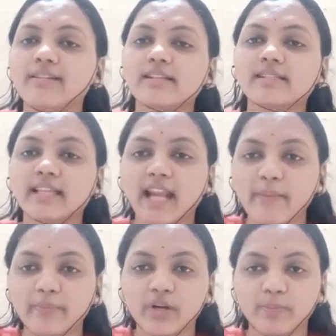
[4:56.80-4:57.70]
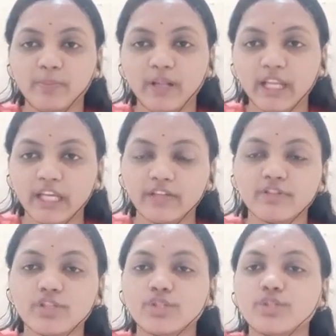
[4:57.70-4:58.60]
a scraper plate
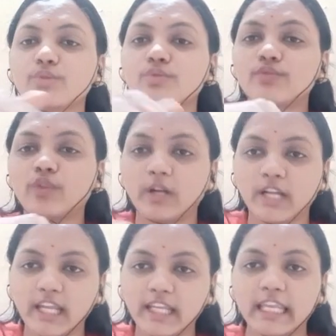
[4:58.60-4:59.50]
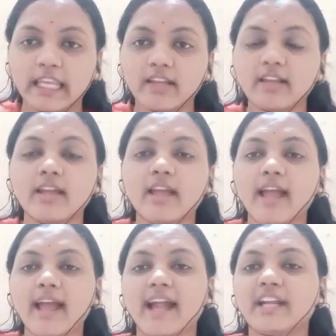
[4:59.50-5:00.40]
which is used for digging,
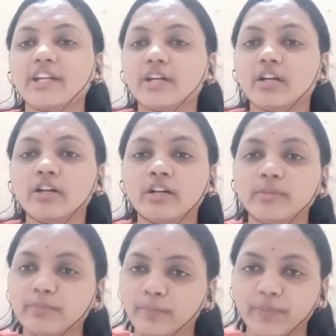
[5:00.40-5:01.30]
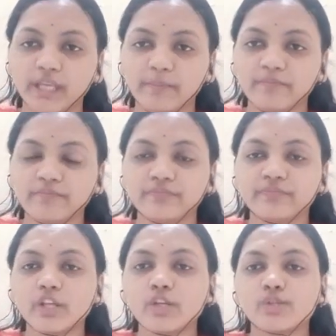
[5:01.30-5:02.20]
and a beam.
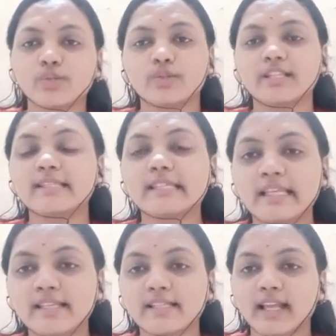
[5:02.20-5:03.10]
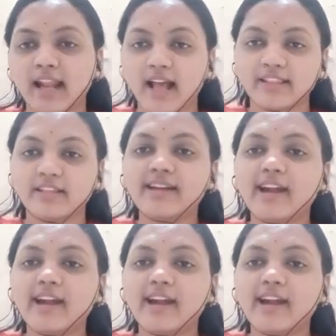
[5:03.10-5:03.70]
So this is another